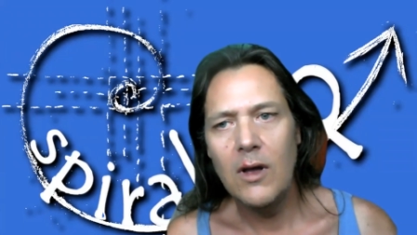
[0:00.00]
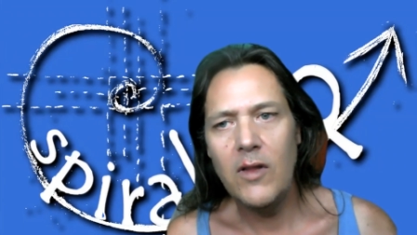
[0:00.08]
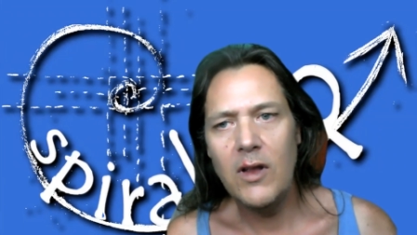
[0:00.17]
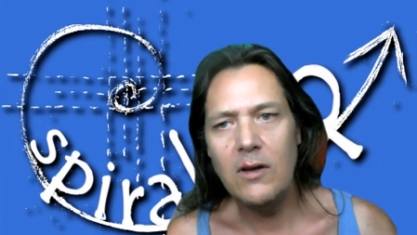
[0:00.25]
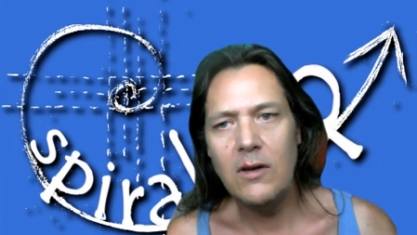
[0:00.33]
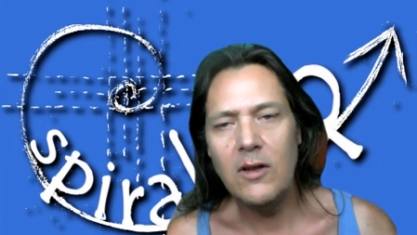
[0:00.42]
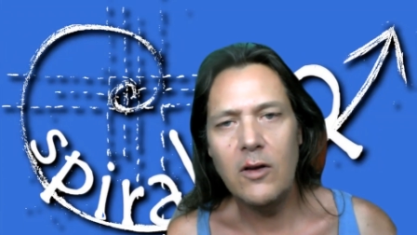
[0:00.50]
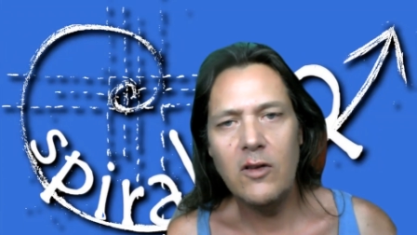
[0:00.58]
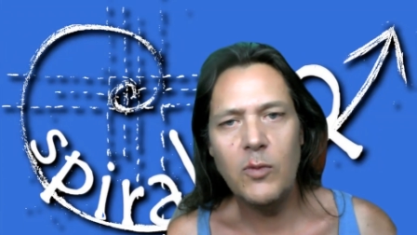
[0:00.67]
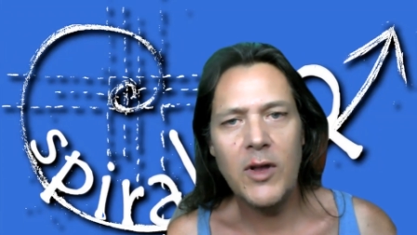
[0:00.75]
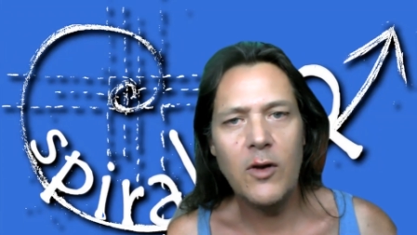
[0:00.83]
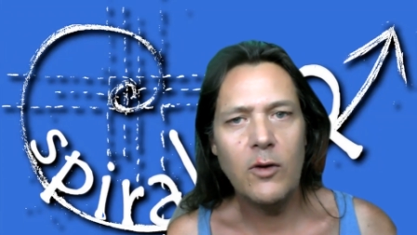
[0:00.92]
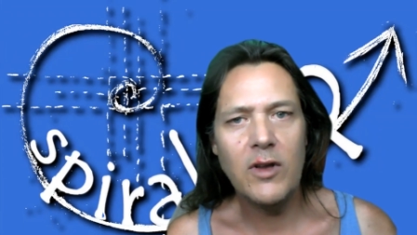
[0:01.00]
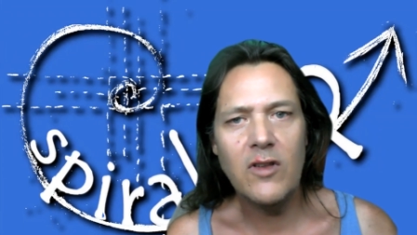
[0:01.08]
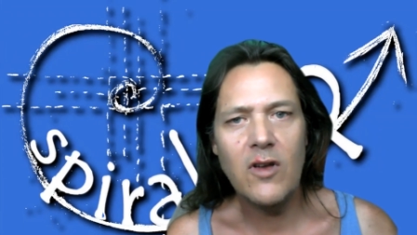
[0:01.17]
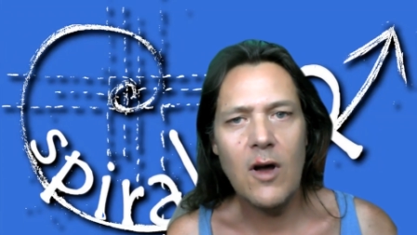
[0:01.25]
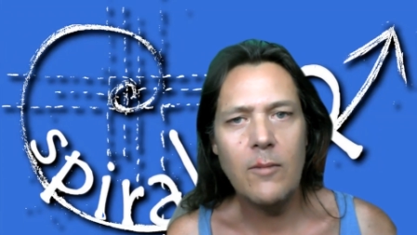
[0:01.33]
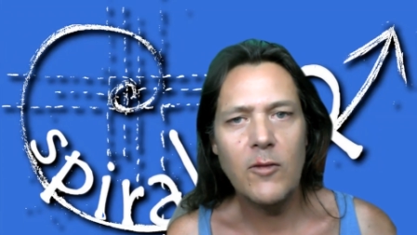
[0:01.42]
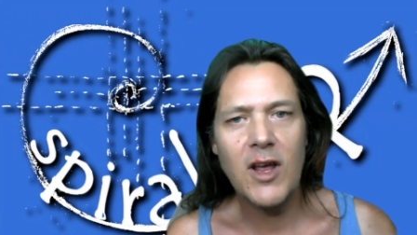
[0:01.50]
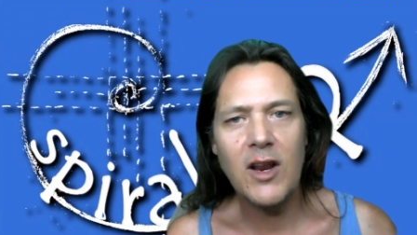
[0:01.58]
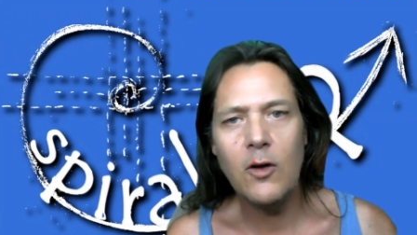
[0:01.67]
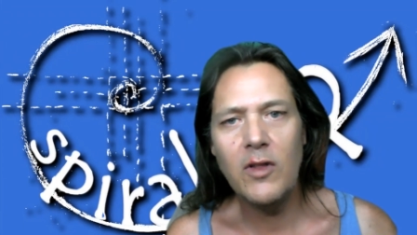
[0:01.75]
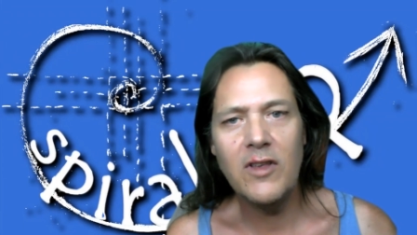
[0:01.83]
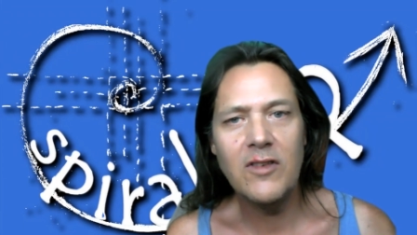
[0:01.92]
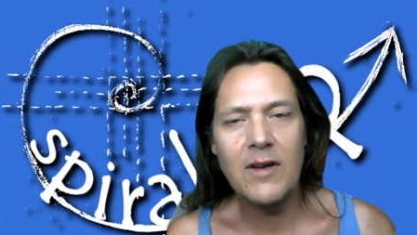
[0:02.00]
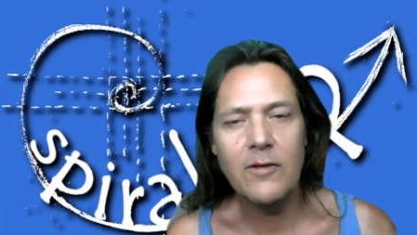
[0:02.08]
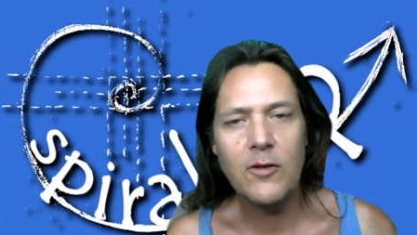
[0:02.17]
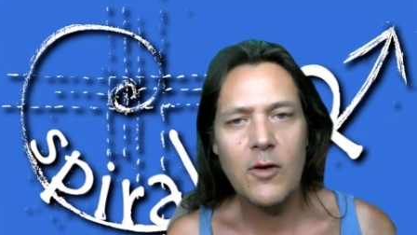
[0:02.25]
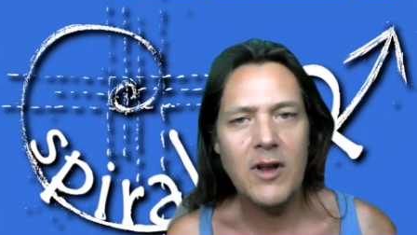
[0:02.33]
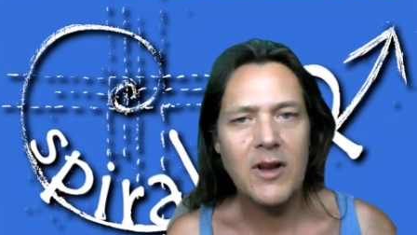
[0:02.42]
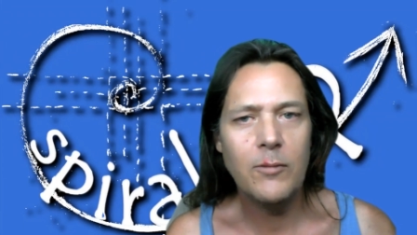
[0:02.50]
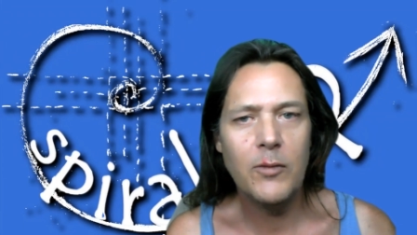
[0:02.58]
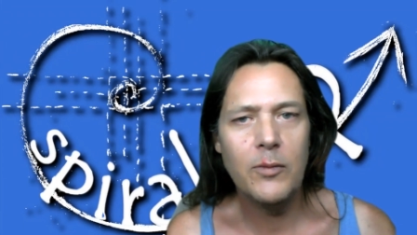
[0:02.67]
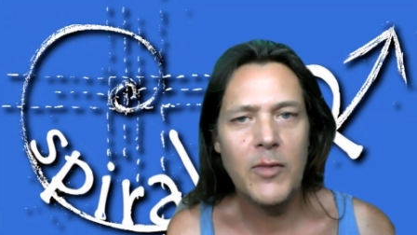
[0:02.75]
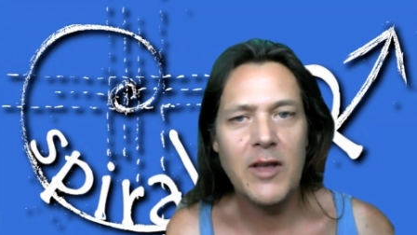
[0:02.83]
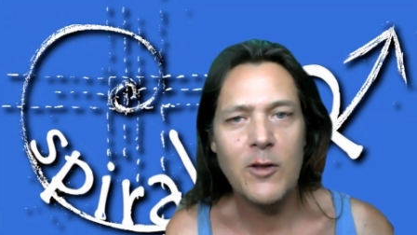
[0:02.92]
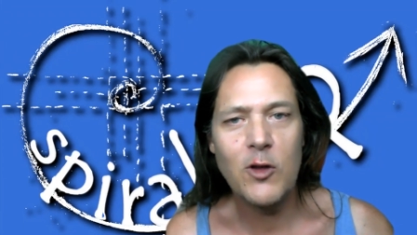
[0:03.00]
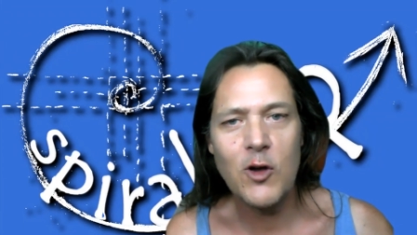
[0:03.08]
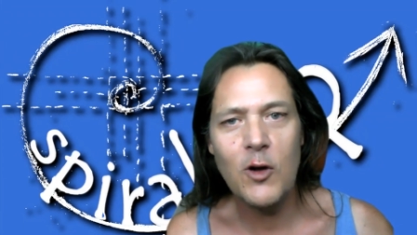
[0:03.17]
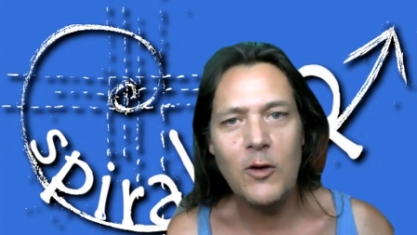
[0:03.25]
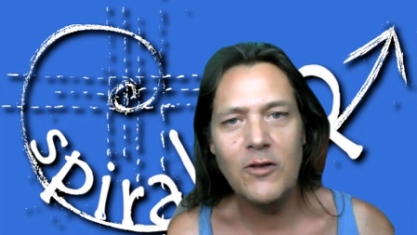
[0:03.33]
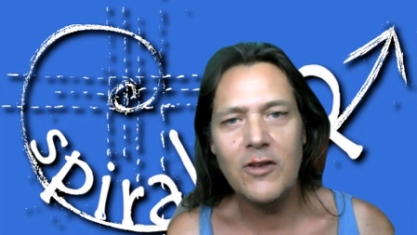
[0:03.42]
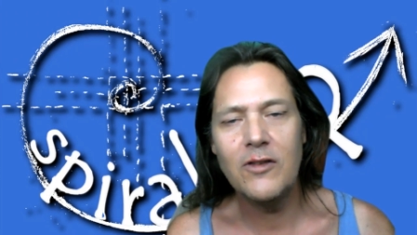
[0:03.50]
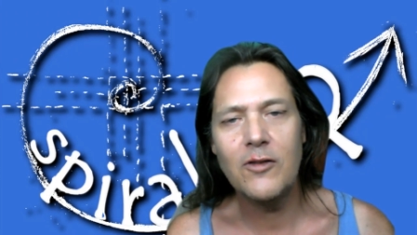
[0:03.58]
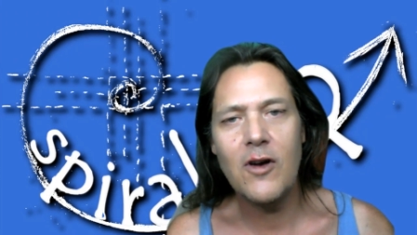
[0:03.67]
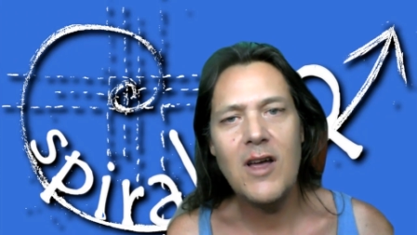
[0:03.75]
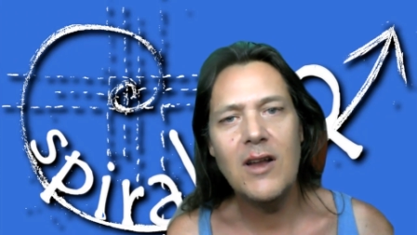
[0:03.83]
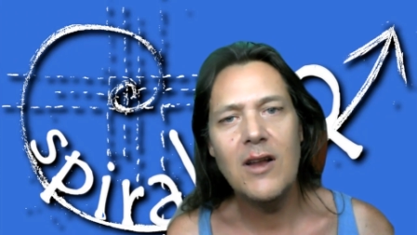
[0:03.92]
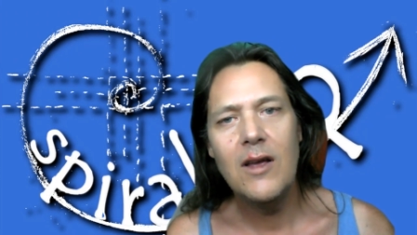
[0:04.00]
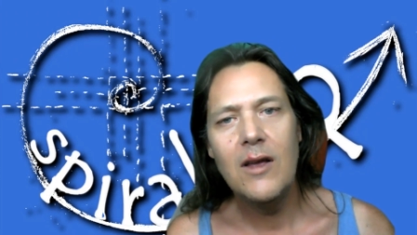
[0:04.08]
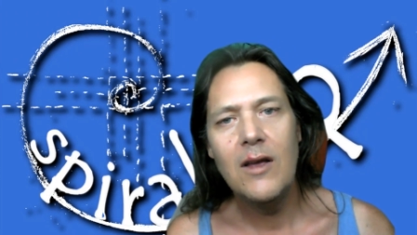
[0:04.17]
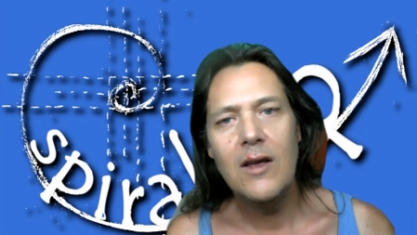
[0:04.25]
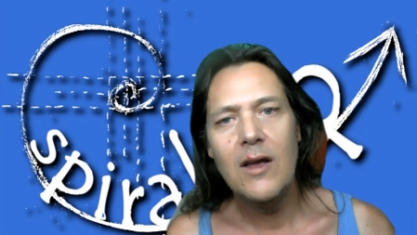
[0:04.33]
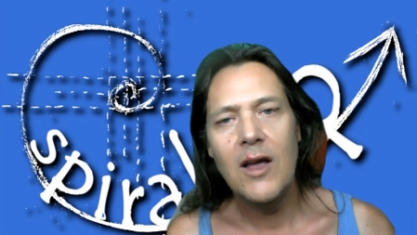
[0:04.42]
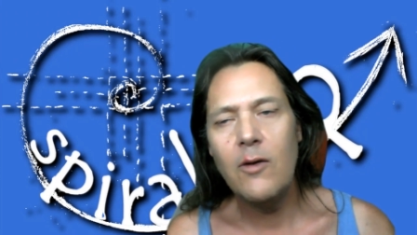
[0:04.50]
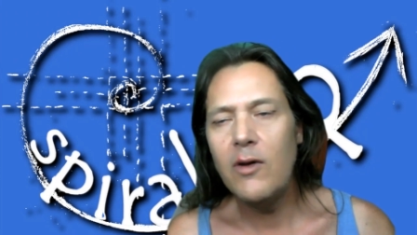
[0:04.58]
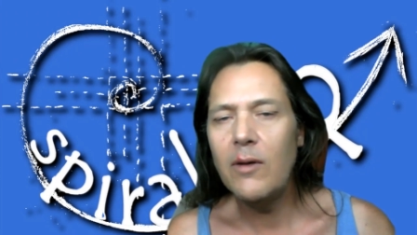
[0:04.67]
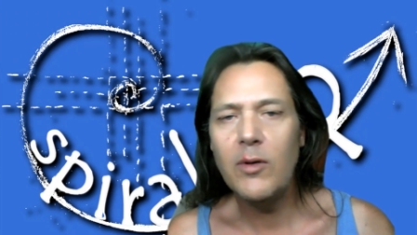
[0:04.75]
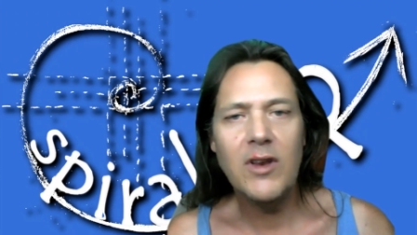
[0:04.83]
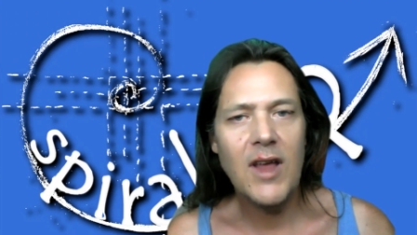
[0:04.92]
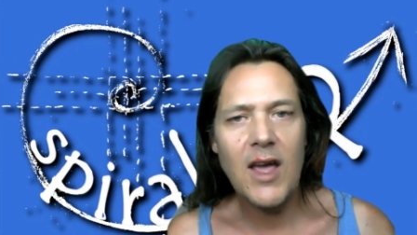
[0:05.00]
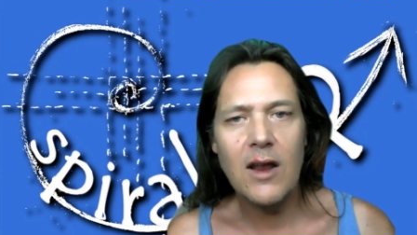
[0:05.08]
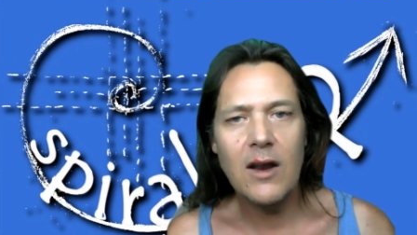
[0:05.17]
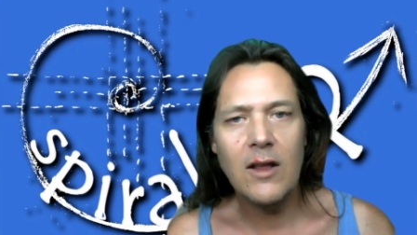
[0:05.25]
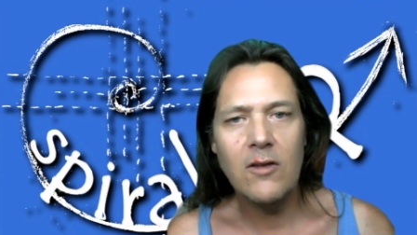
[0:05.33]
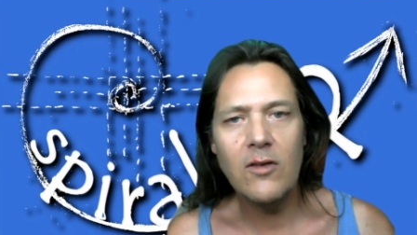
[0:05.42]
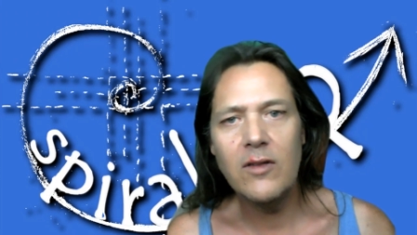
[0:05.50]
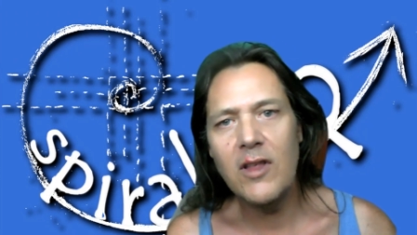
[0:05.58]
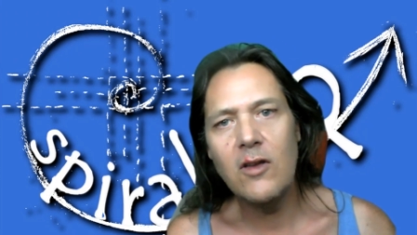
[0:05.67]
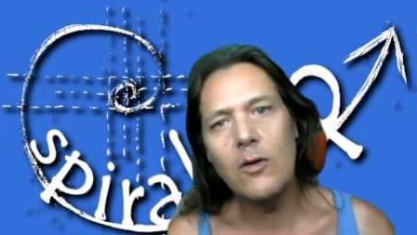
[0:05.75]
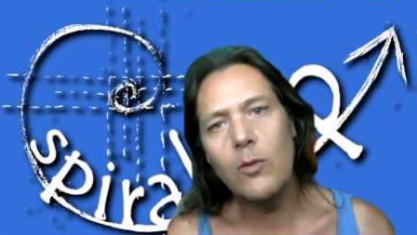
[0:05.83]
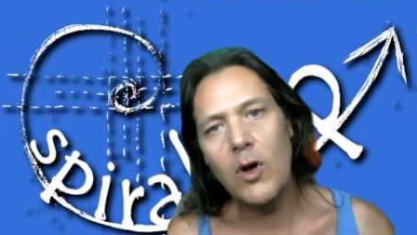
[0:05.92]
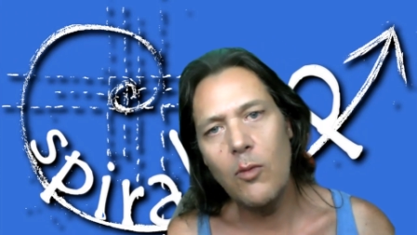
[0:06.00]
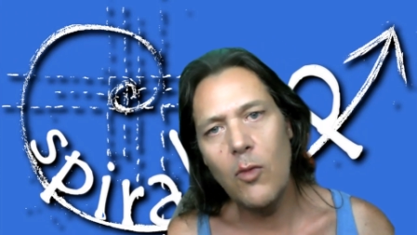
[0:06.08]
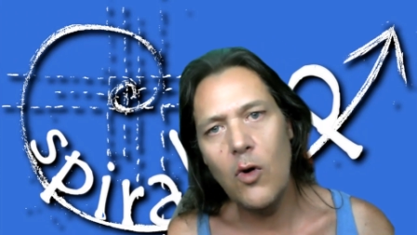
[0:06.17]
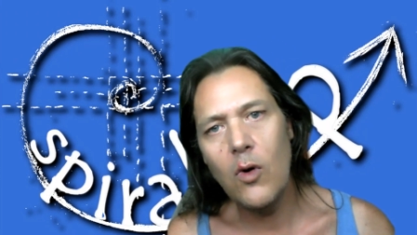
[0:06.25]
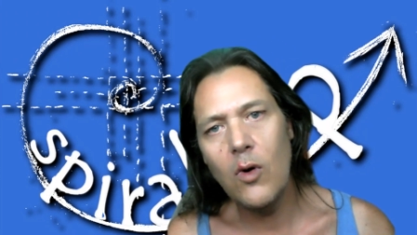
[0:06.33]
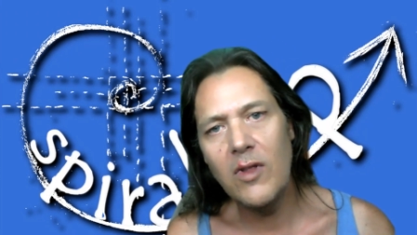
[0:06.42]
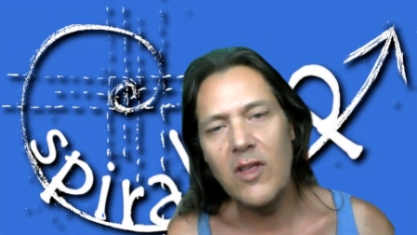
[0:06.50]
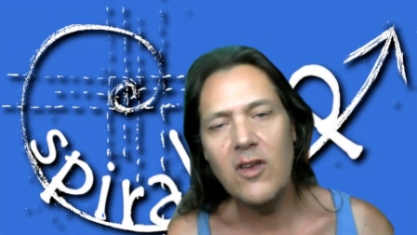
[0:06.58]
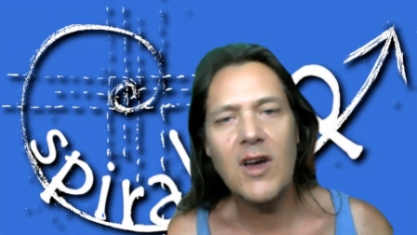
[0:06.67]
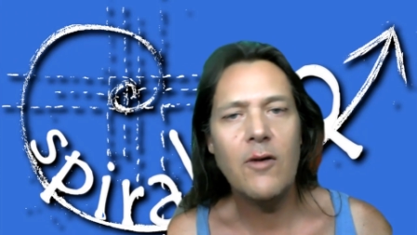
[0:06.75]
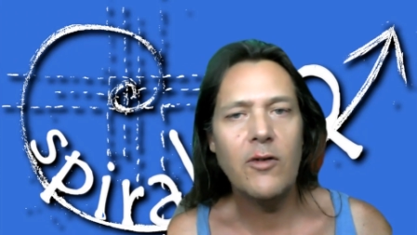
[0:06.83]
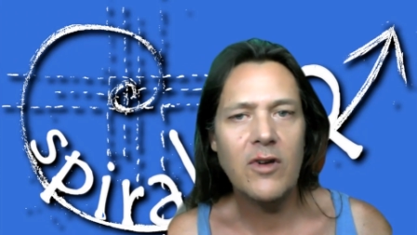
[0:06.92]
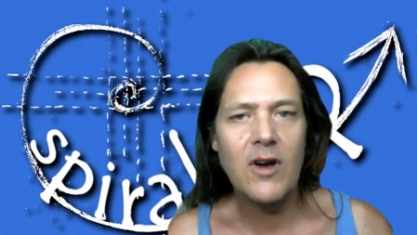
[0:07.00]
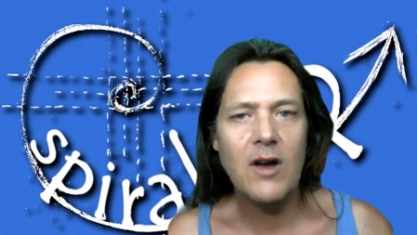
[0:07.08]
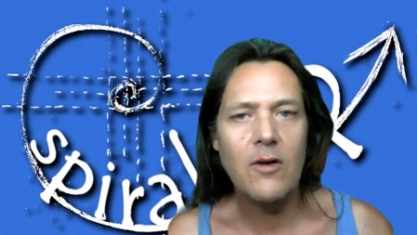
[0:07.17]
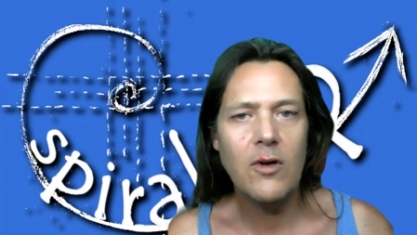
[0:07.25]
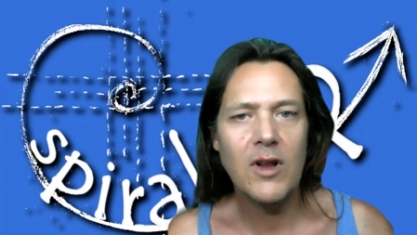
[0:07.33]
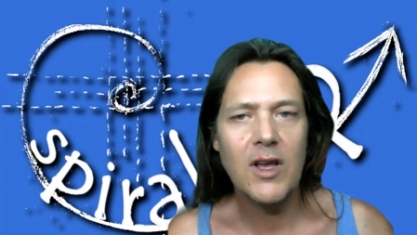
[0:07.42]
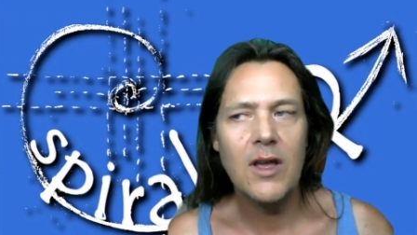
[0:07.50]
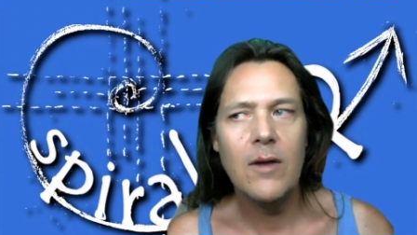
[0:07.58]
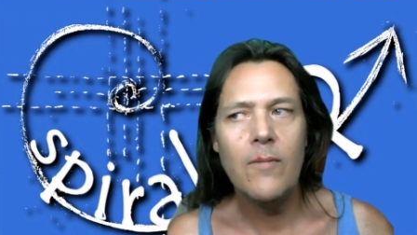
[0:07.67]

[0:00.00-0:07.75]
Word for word: And then, you know, you spend all your time getting all this stuff trying to beat the Joneses, right? And you end up in debt and you, then you got to work more and then you can't retire early.